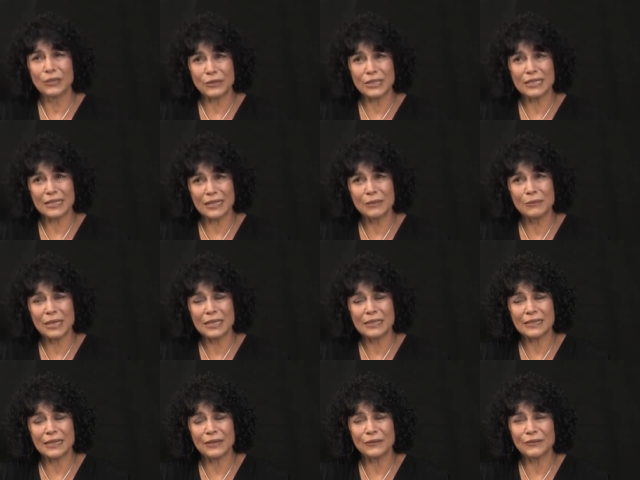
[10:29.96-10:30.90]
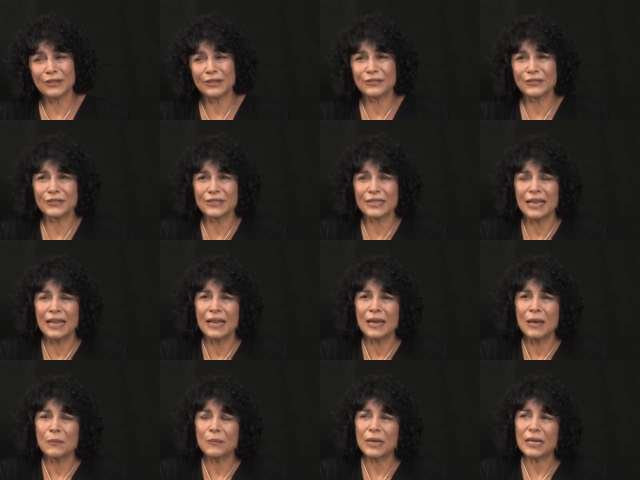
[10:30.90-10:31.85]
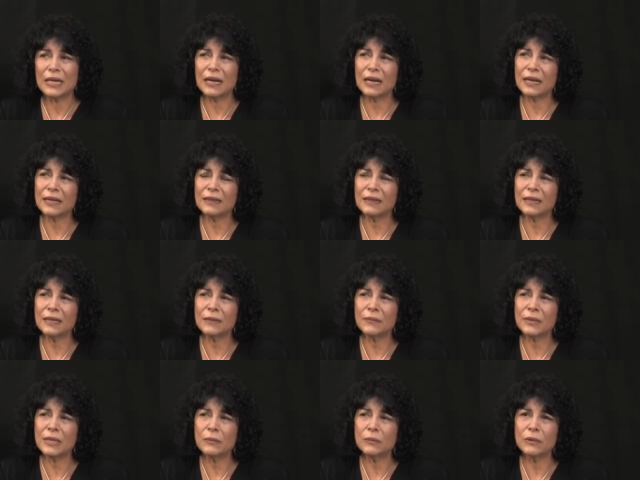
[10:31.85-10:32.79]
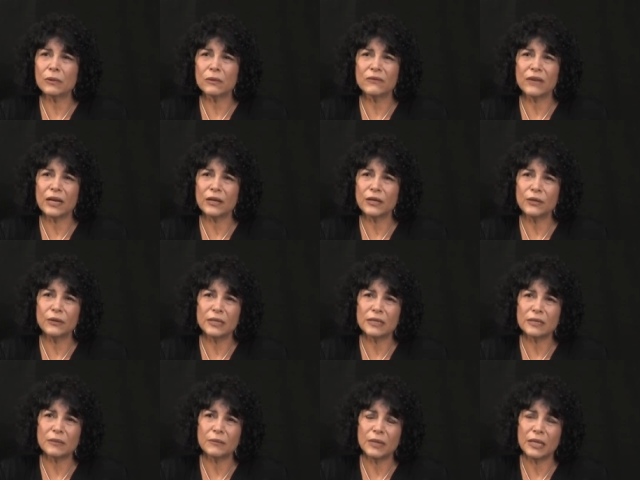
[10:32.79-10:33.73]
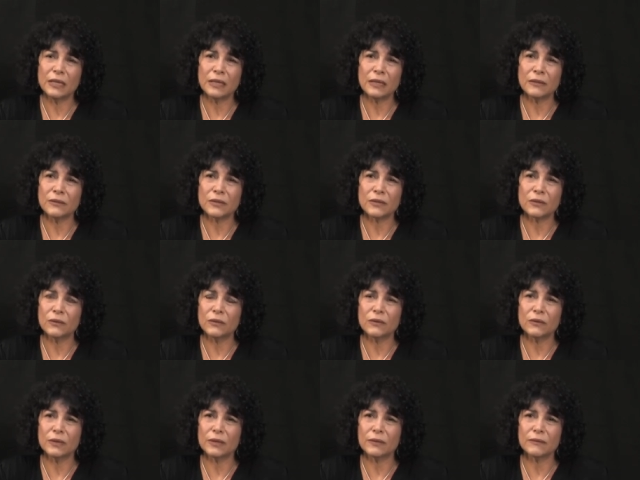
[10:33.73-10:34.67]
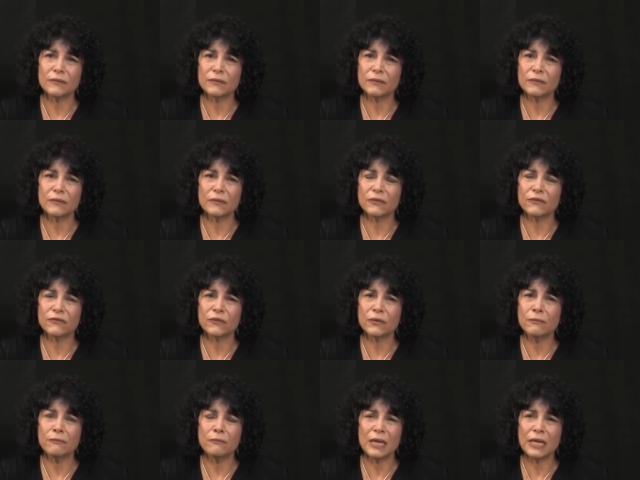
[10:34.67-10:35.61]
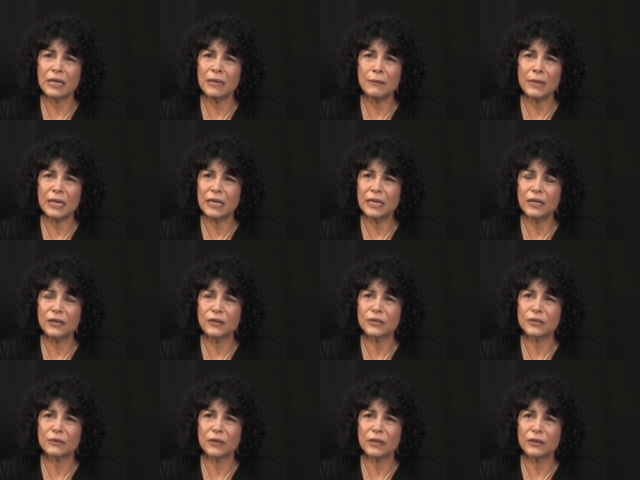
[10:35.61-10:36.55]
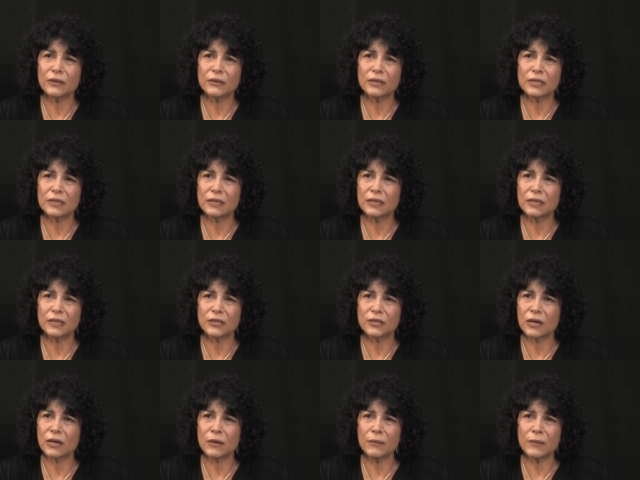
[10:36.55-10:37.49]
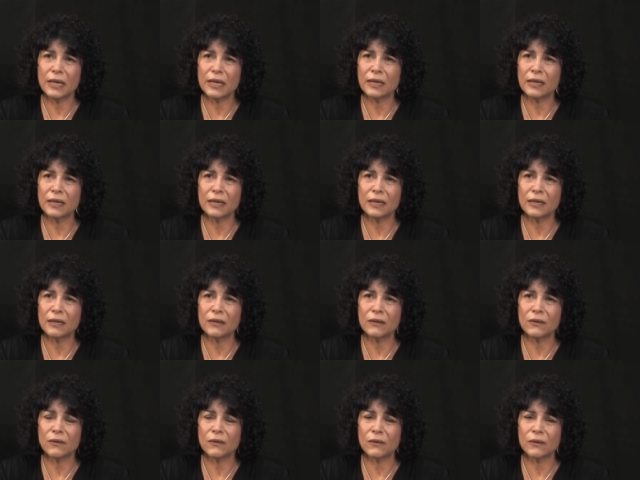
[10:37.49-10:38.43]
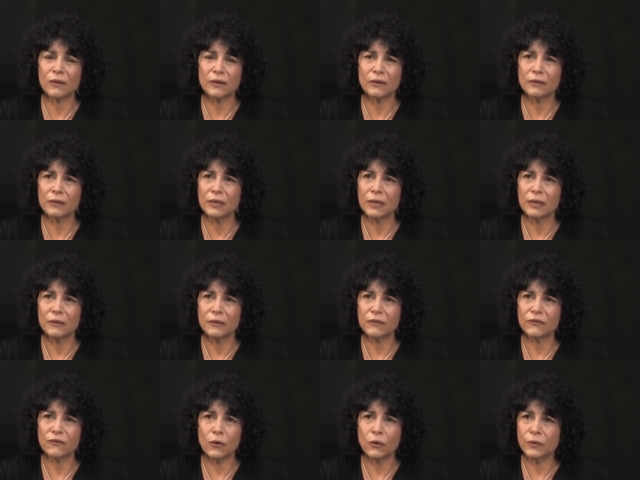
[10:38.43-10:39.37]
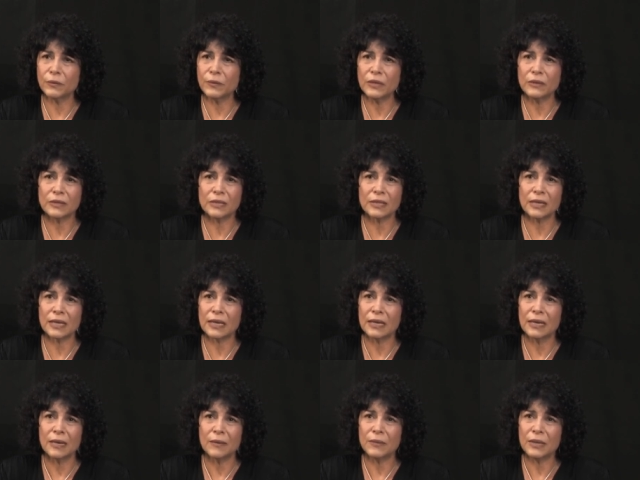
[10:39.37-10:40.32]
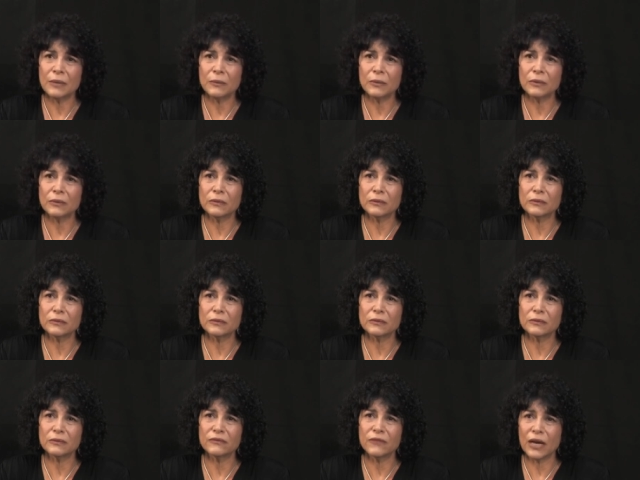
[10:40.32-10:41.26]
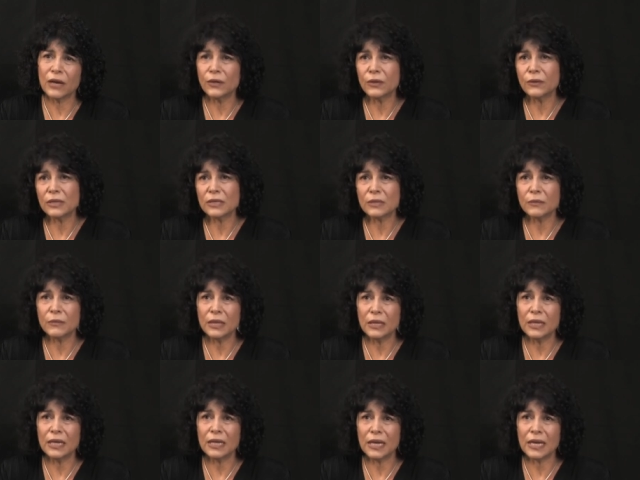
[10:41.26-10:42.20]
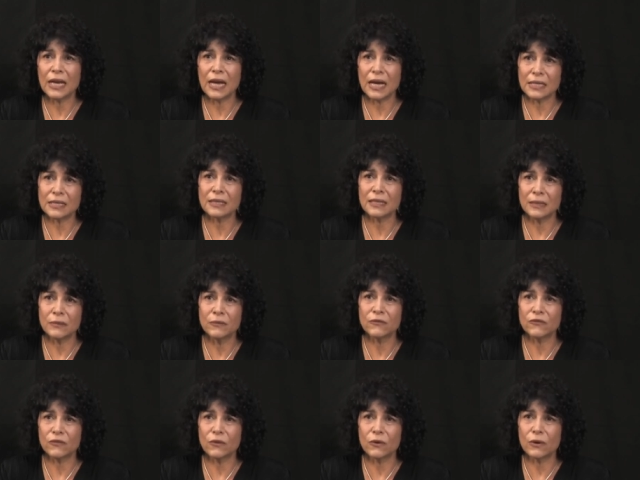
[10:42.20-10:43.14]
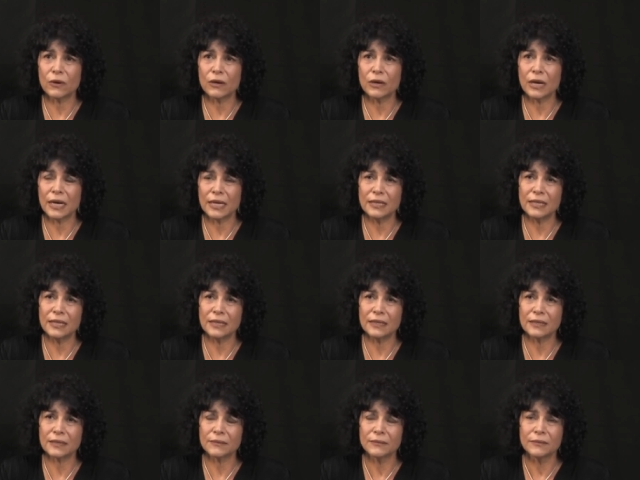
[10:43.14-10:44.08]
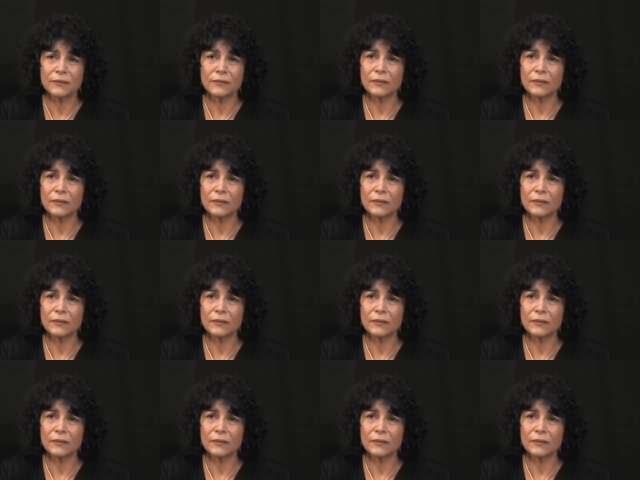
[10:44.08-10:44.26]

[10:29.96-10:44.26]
Gritsky by Stan Rogers. But I think people value his opinion. So for many, many years, whether it's in guitar making or folk music, people value his opinion and ask him for ideas.